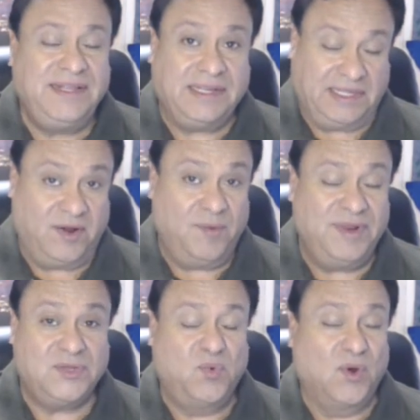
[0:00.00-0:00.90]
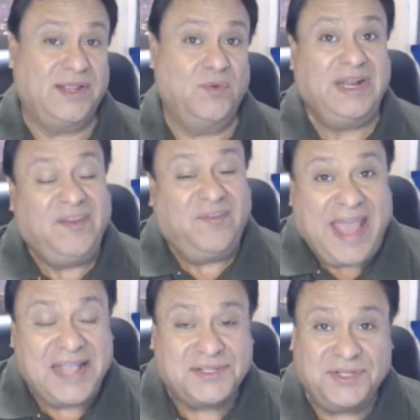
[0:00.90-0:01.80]
The government is working really
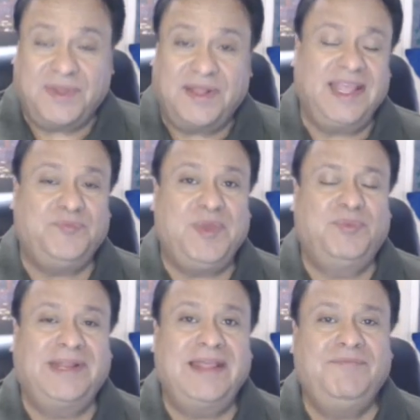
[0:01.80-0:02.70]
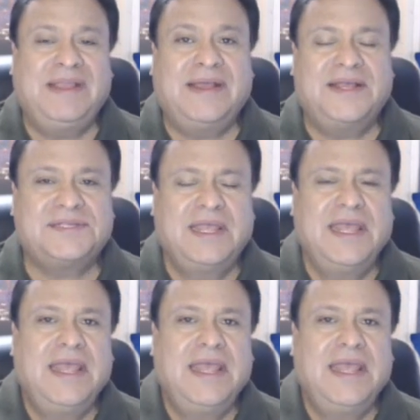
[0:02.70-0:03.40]
fast to try to get people in, because